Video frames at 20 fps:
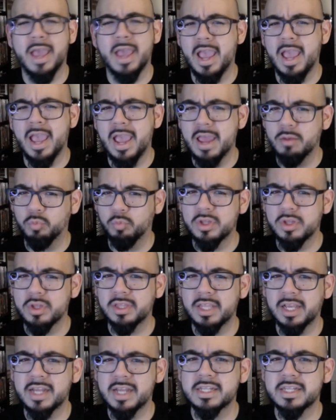And one thing
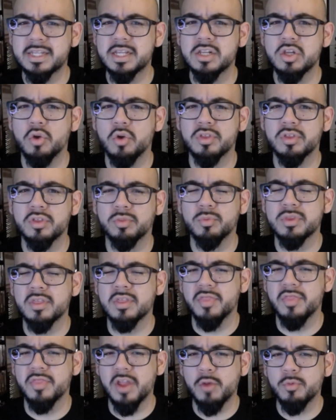I did notice was
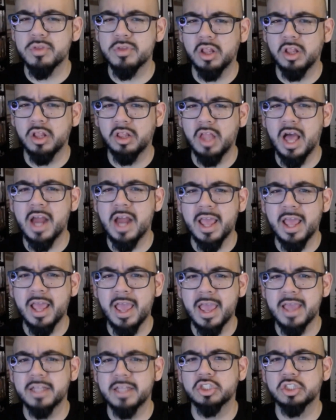there was a lot of
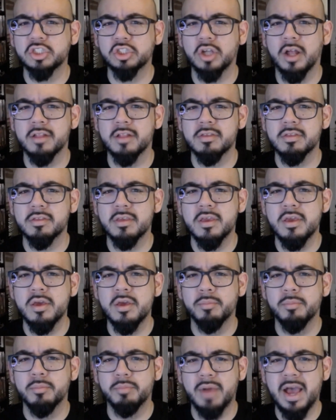headshots
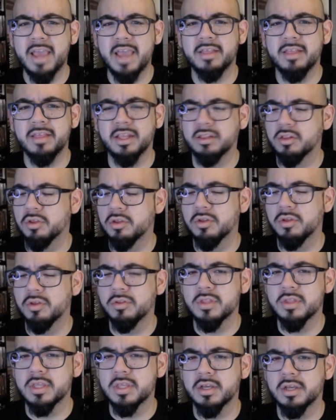by like
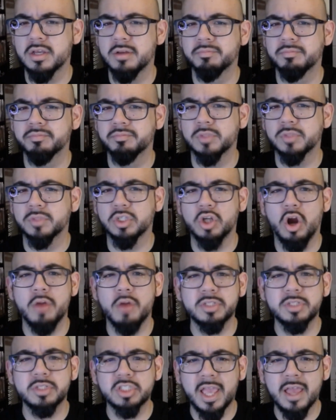the
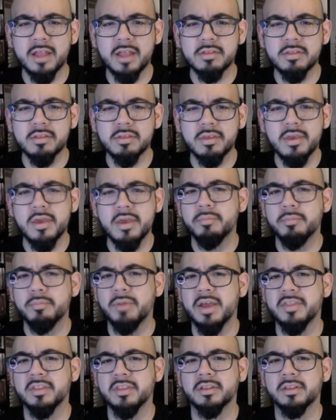garbage cans, by
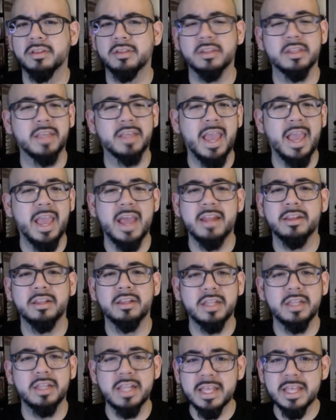the can
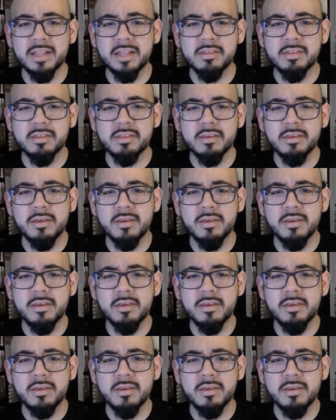lids.